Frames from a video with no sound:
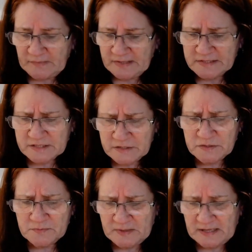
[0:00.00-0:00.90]

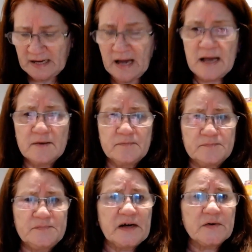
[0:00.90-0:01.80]
Excuse me, I
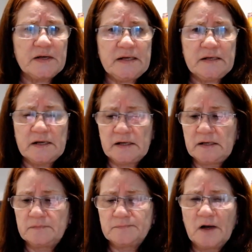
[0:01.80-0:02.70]
am very
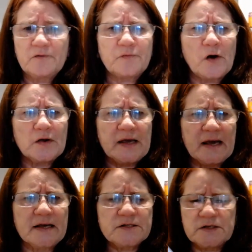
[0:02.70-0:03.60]
froggy, I
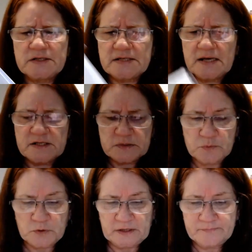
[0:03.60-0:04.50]
guess you could say, this
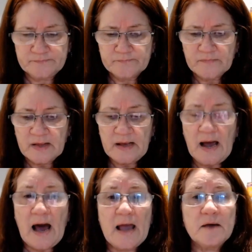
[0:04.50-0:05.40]
morning.
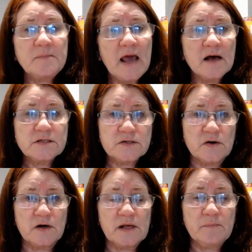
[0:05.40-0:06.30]
I am now
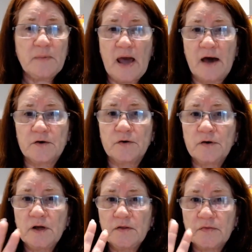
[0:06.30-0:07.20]
starting
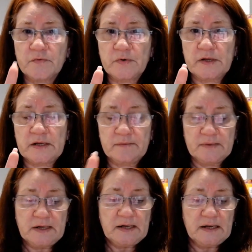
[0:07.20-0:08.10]
pattern 3.
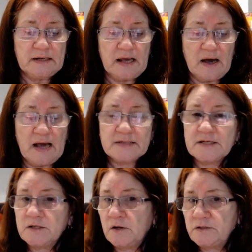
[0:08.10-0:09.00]
Now, as I
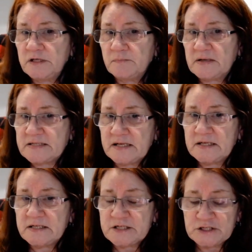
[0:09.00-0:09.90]
told you in my
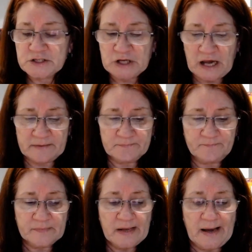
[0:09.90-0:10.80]
Sunday chit-chat,
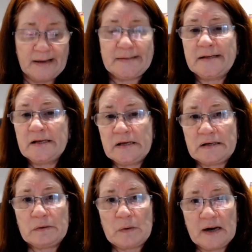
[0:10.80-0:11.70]
I didn't
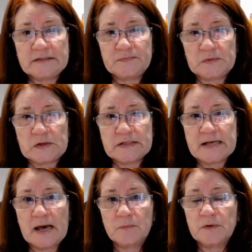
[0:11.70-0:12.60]
get quite as far as
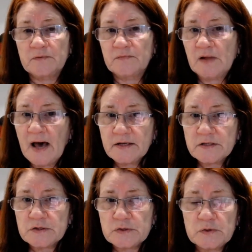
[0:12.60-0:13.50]
I would have liked
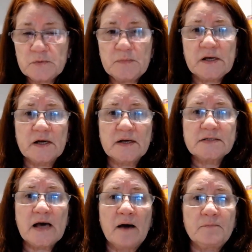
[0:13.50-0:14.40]
to
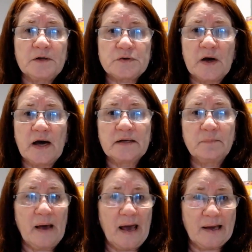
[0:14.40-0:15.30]
because I've been trying to
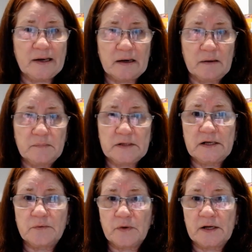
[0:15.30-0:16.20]
pack up to
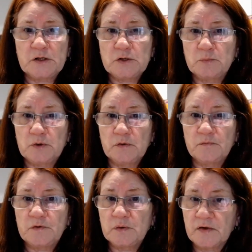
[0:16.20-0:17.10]
get ready to move
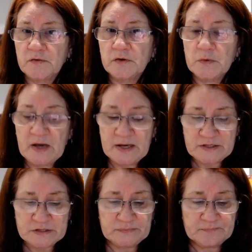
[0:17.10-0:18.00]
to another
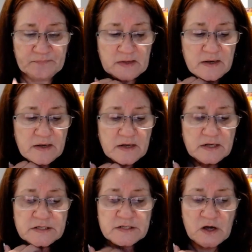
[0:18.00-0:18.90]
location.
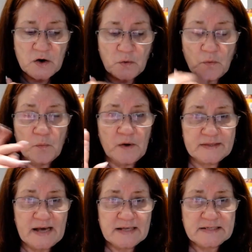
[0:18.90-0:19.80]
So, with
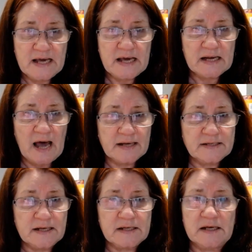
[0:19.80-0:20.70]
that said, I
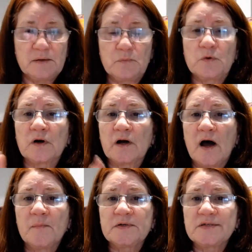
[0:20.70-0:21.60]
did get more
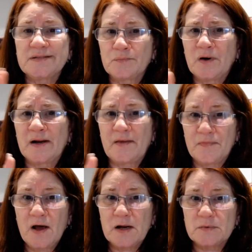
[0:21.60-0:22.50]
accomplished than what I
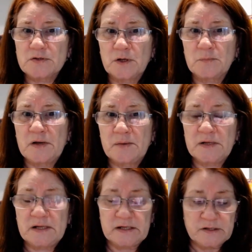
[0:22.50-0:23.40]
thought I was going to be able
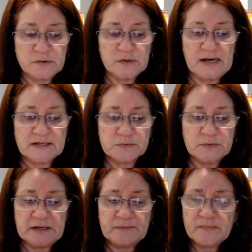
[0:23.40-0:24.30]
to get into last
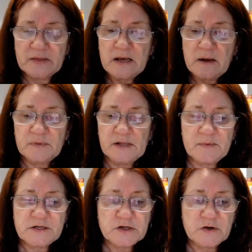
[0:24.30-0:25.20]
week. But let
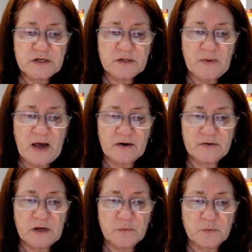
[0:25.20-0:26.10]
me show you the
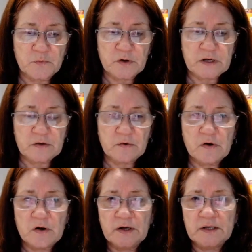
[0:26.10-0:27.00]
pattern that we're working
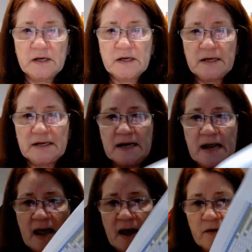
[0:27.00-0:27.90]
on
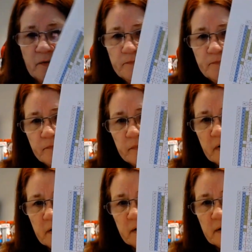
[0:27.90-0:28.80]
now.
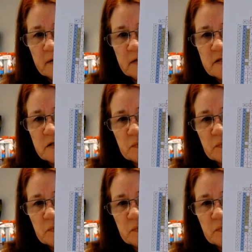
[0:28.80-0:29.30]
This is